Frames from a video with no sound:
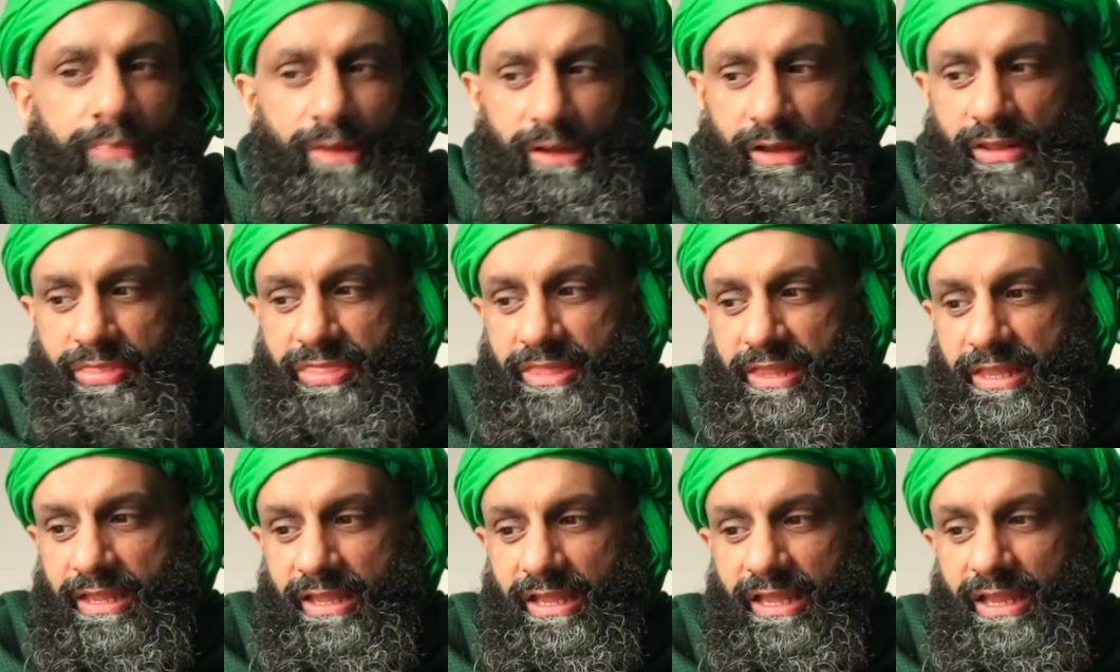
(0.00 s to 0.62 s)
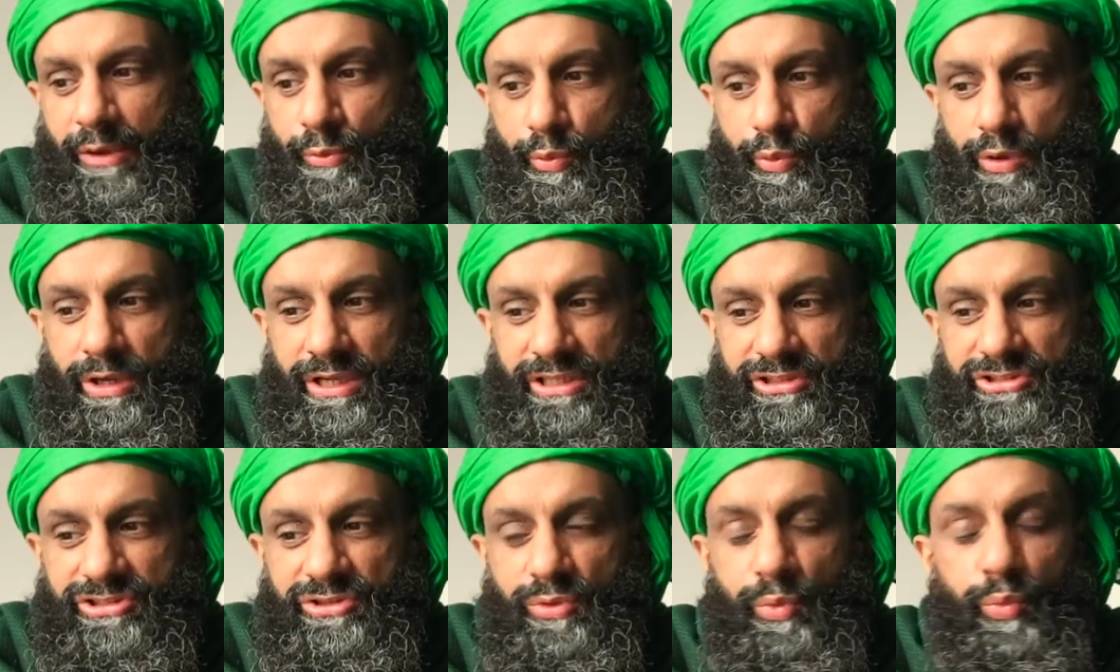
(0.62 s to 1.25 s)
I think it
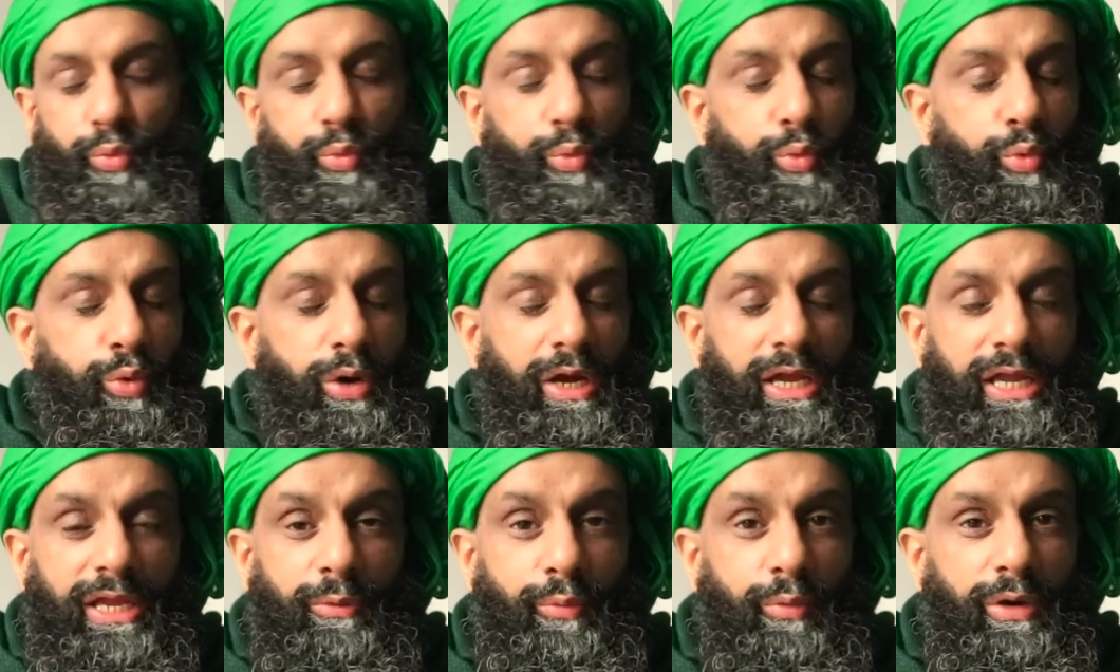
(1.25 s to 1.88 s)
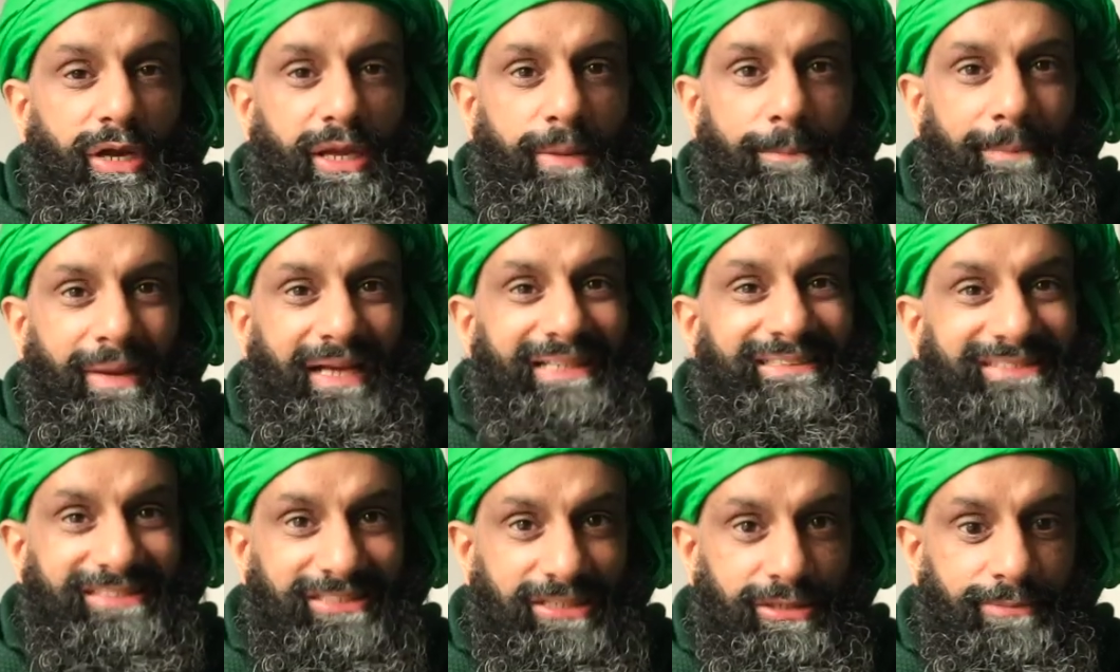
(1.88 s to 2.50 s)
works way
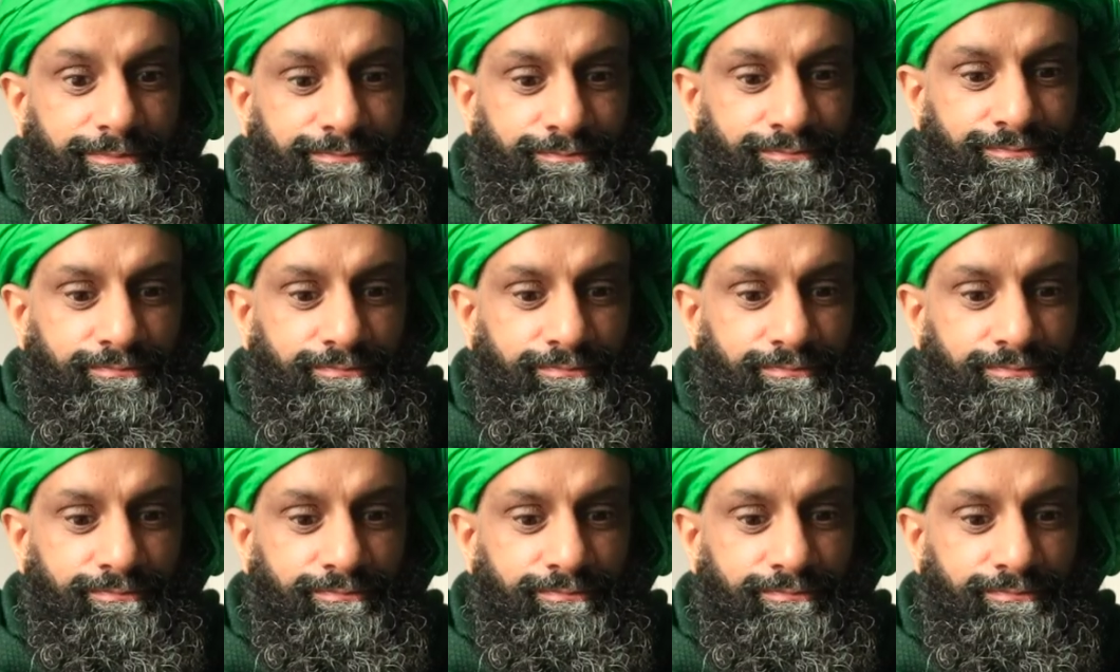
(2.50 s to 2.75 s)
better